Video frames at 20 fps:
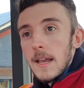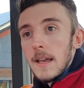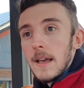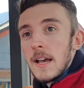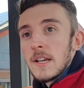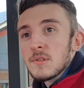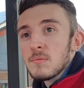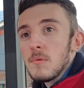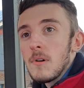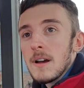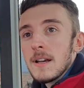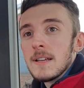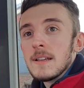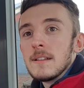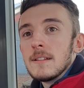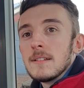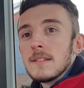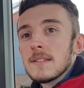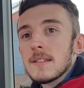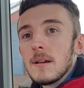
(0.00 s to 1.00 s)
That's why
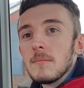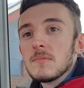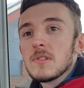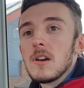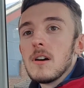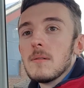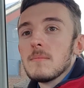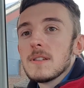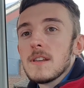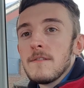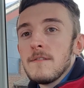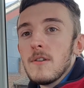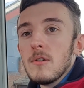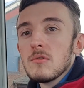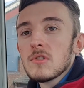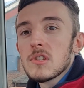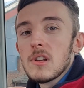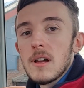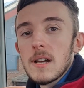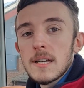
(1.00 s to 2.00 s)
sometimes it
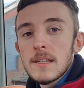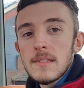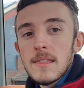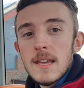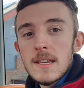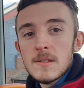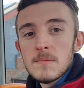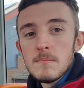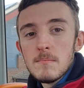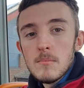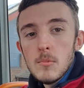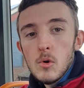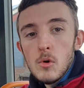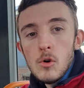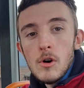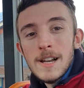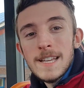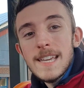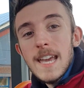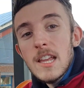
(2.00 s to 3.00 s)
feels like there's
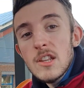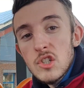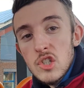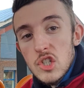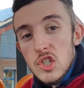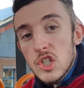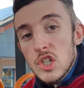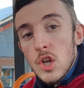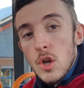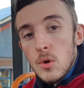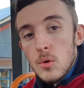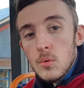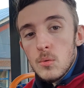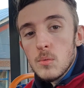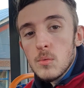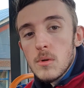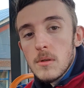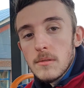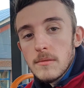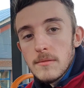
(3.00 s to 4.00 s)
more against you
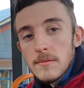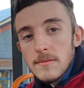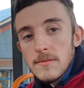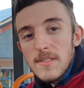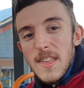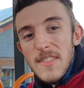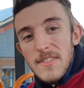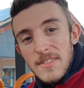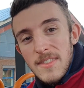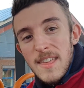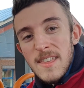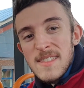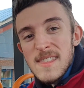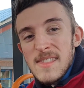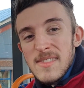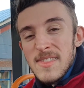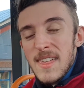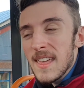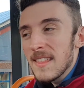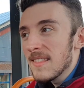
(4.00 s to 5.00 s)
than
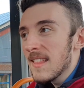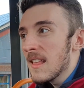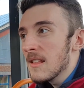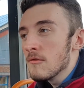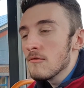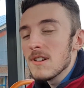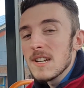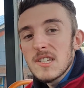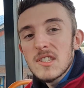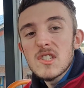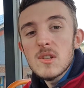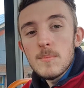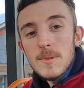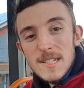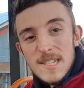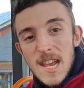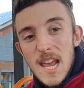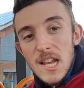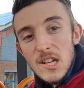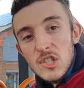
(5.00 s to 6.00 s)
there is to
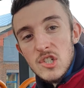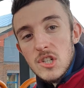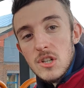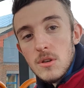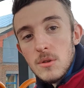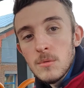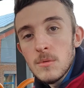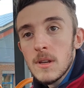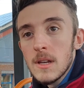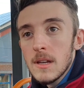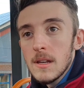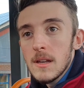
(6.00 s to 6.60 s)
protect you.